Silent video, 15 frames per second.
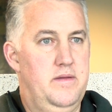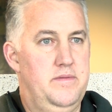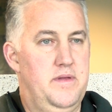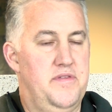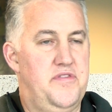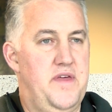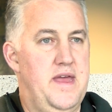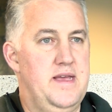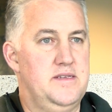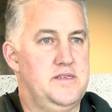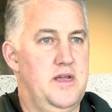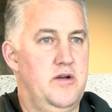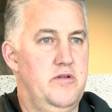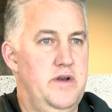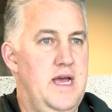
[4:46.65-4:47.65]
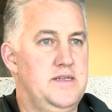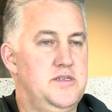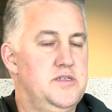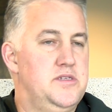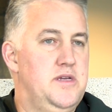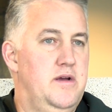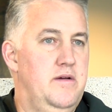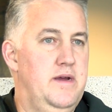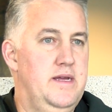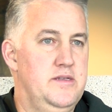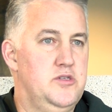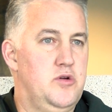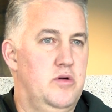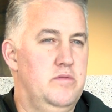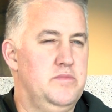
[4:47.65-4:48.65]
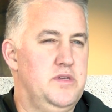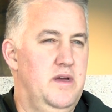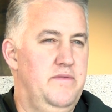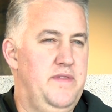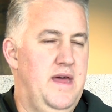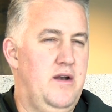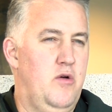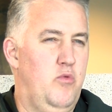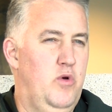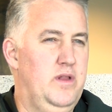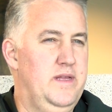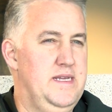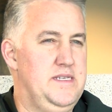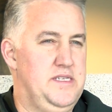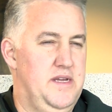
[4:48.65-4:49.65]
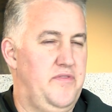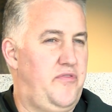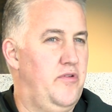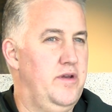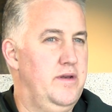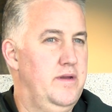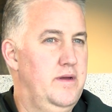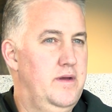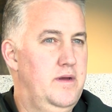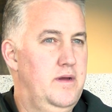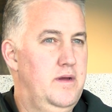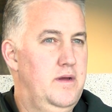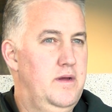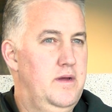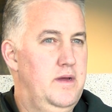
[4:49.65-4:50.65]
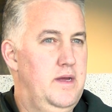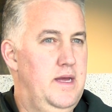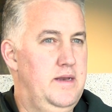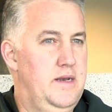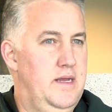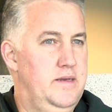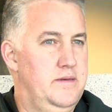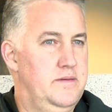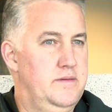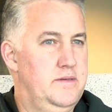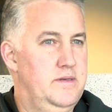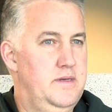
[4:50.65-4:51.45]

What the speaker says: the things that are necessary in terms of that are really different, and